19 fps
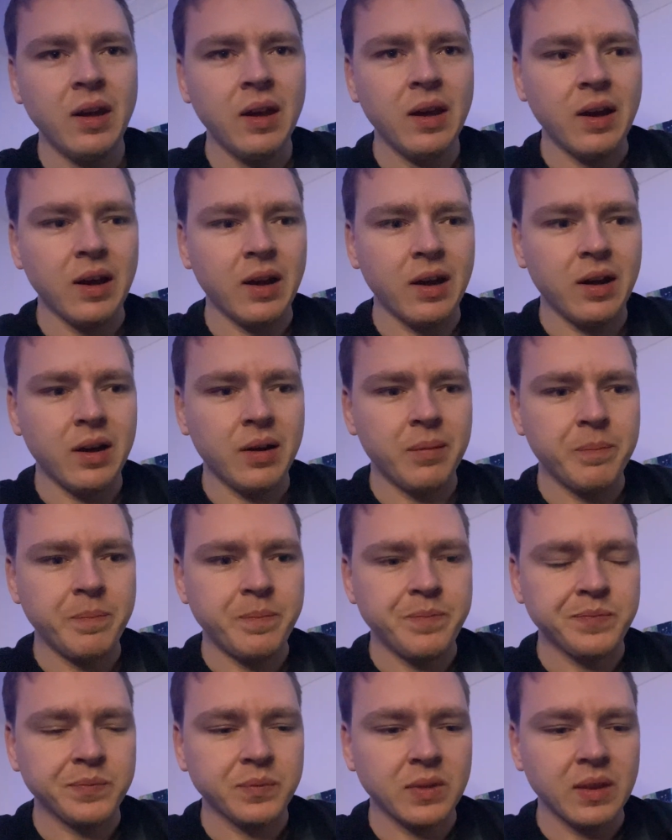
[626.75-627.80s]
And
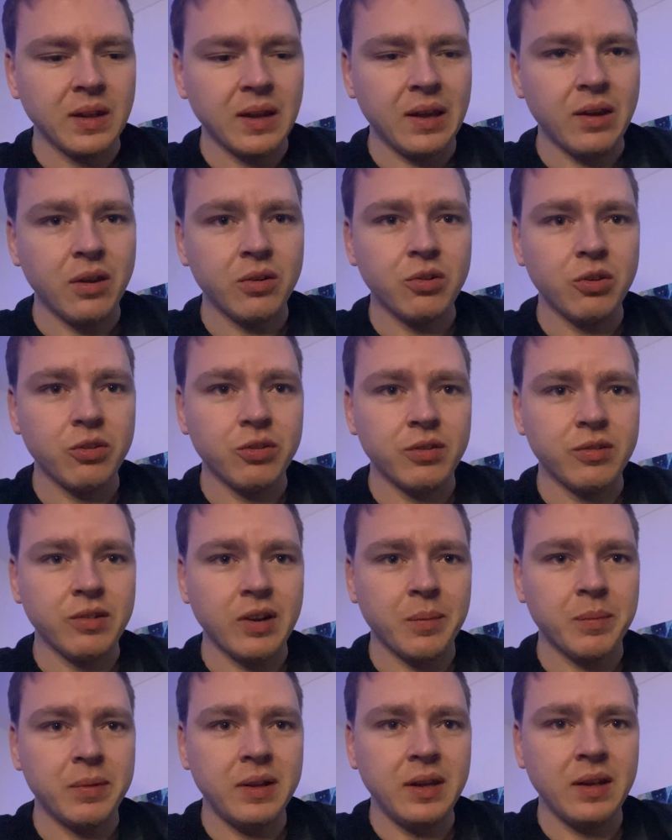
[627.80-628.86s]
I'll do some
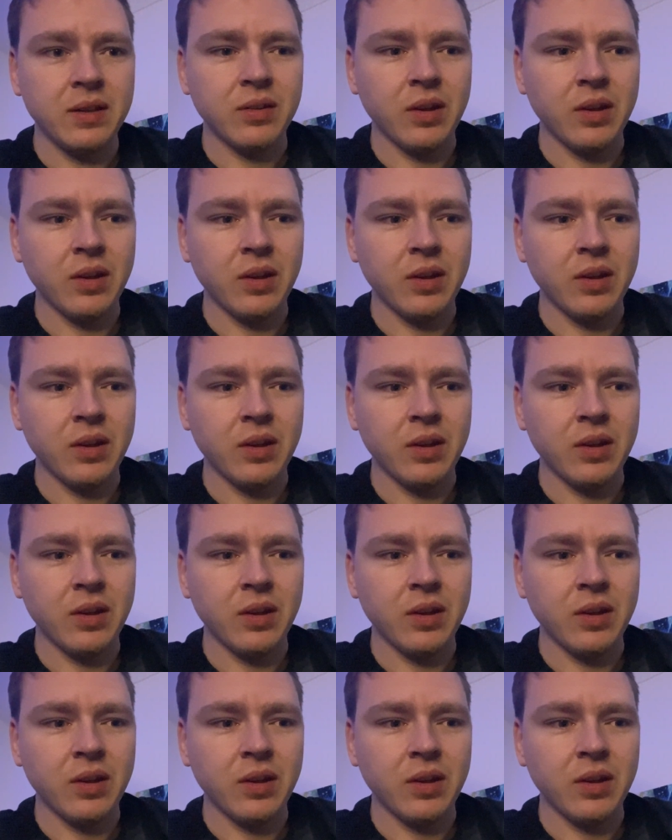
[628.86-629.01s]
Japanese.